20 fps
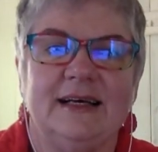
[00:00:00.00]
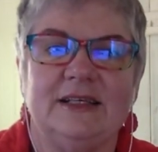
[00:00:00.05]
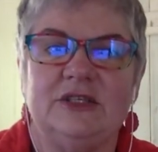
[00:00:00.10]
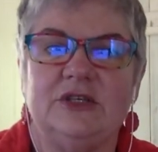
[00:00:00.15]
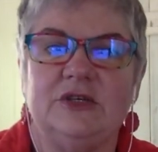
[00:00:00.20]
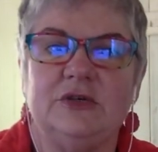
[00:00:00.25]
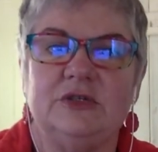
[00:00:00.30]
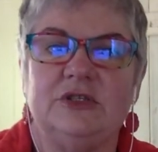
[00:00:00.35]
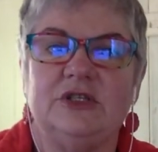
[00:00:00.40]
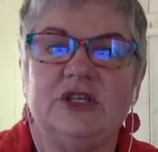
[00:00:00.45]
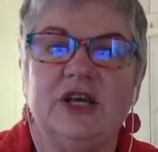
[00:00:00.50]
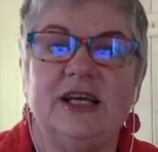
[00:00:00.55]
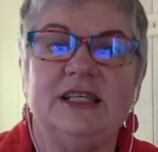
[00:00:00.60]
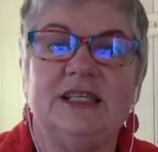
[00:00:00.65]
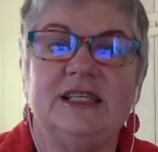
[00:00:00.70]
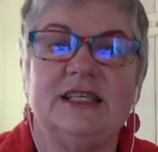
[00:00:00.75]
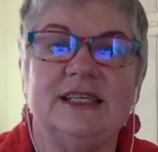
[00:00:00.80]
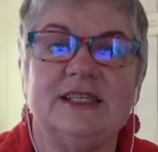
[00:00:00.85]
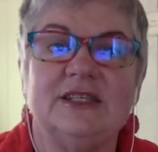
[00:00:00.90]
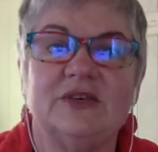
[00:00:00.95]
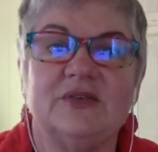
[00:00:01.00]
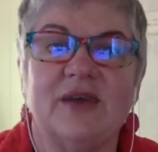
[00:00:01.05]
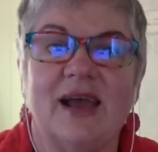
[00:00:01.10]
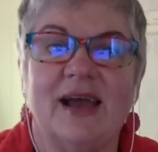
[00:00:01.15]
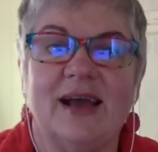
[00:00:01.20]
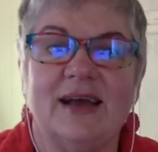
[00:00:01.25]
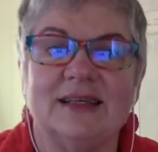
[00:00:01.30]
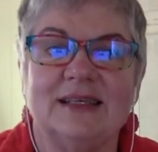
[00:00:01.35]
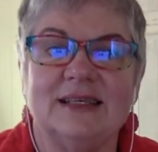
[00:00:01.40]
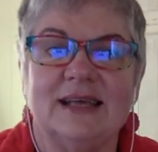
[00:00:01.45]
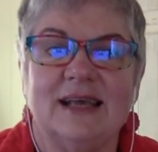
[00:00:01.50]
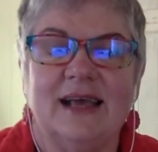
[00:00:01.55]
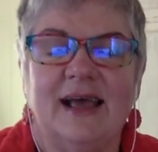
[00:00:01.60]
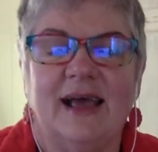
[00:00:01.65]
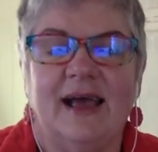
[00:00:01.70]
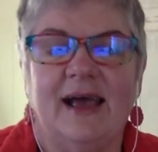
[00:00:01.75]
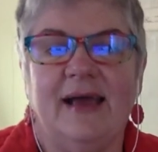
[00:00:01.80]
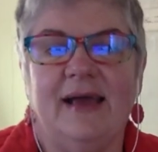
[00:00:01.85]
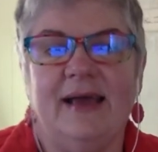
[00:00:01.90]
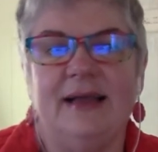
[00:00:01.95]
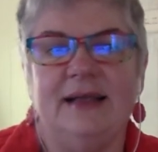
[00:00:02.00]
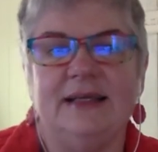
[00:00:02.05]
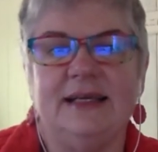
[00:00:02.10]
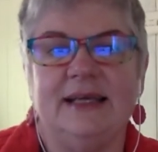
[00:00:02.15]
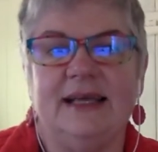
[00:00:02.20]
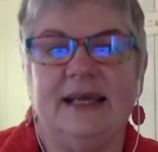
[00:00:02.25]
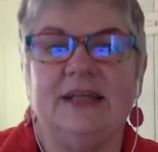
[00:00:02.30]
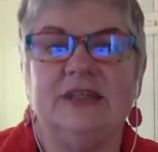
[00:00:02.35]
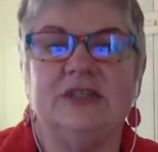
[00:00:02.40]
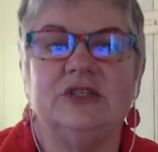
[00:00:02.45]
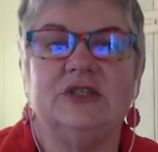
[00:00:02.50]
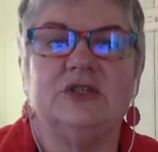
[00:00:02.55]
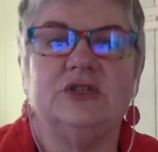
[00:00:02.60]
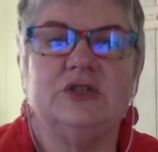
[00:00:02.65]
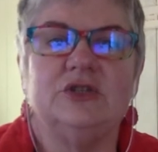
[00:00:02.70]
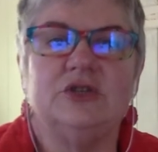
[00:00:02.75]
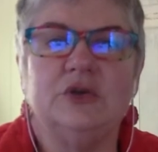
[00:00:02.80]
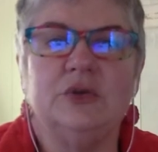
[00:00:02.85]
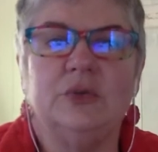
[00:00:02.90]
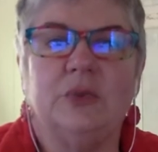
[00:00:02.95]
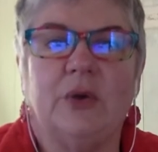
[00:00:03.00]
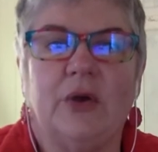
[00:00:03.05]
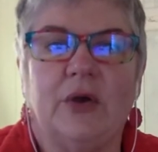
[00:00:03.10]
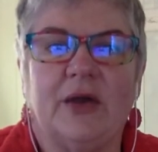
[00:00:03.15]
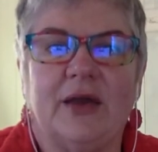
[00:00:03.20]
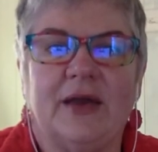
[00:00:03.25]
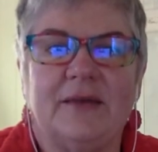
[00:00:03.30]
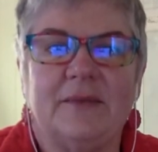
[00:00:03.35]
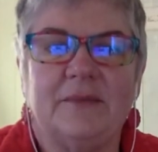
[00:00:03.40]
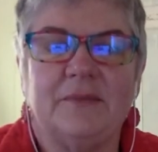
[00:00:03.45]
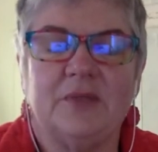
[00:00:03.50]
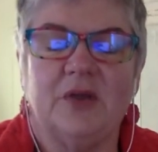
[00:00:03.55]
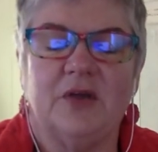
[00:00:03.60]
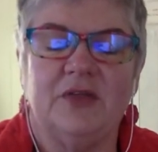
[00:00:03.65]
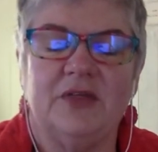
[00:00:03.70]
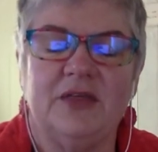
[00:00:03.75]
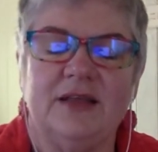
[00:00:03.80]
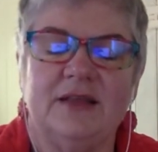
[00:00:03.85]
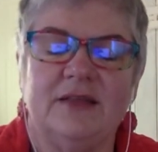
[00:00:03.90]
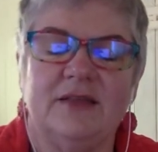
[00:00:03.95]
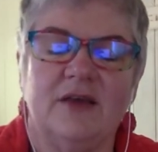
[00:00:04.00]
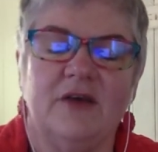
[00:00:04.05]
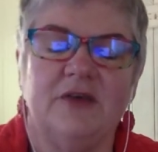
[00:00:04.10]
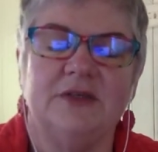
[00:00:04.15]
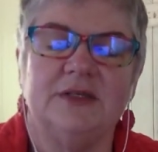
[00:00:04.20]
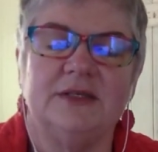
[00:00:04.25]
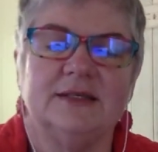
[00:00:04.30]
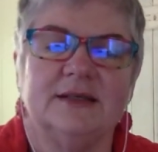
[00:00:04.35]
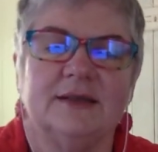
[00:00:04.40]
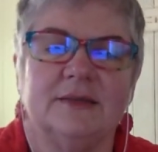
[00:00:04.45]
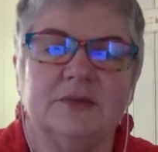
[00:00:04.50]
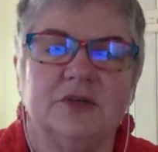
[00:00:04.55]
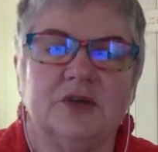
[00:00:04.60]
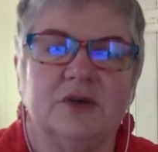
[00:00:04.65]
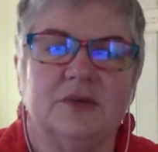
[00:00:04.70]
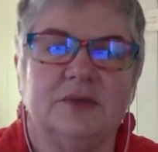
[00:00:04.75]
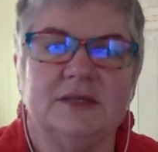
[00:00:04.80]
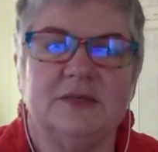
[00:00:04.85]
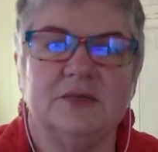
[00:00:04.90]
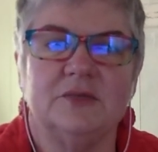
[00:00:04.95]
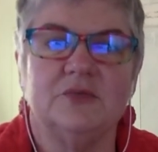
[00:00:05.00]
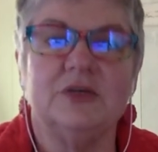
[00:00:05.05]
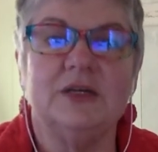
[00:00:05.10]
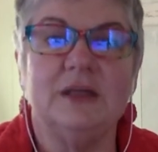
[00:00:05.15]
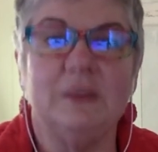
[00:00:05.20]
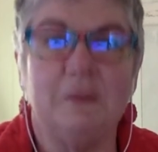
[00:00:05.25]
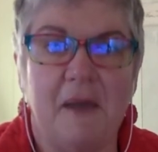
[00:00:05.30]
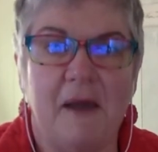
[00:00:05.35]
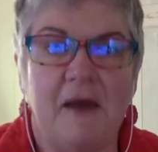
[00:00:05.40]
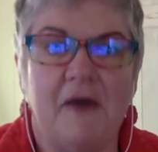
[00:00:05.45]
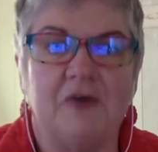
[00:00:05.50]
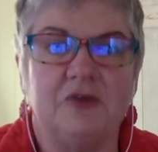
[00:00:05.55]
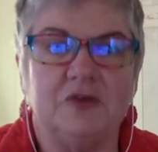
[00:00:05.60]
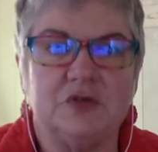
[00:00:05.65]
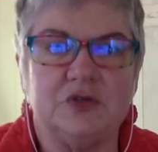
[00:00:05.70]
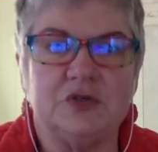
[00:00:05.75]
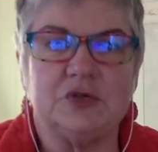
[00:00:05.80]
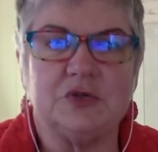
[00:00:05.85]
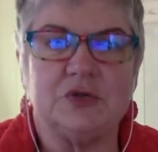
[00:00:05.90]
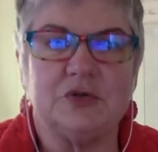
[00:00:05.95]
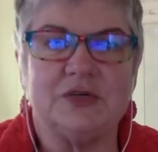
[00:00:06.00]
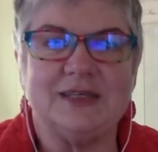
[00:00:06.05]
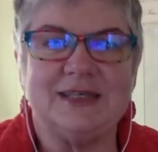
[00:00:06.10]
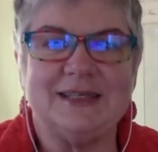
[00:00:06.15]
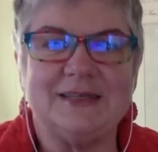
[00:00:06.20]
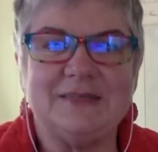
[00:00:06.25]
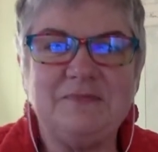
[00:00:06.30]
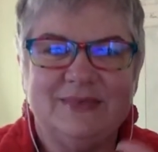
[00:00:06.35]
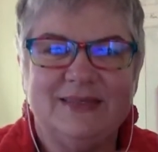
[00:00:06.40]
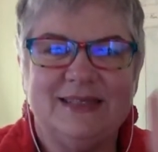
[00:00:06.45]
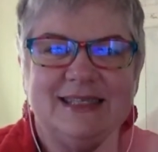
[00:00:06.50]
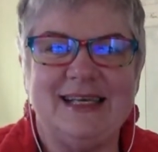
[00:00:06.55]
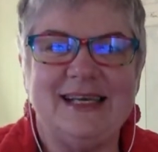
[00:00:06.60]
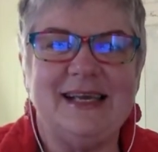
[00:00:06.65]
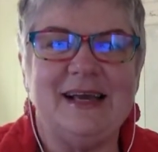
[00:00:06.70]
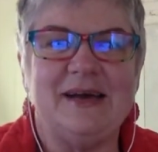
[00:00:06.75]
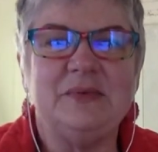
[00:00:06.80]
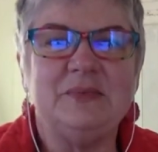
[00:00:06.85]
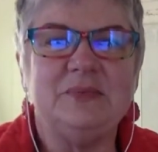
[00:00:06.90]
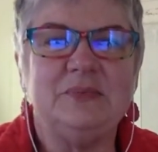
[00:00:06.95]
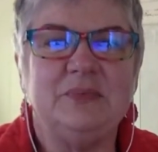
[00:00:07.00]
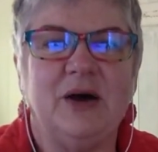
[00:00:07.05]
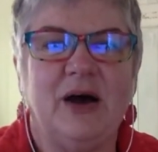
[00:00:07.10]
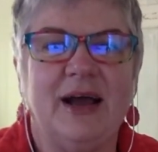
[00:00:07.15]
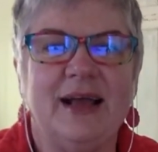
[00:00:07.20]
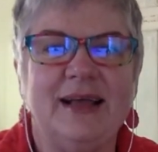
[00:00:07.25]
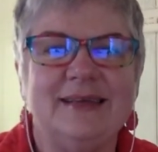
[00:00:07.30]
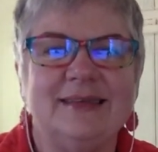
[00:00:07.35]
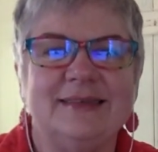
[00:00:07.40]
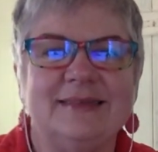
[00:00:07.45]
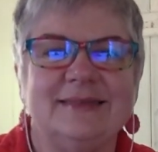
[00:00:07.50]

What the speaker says: to change things around and get it to work. I think those are sometimes the really powerful stories. See ya. Bye.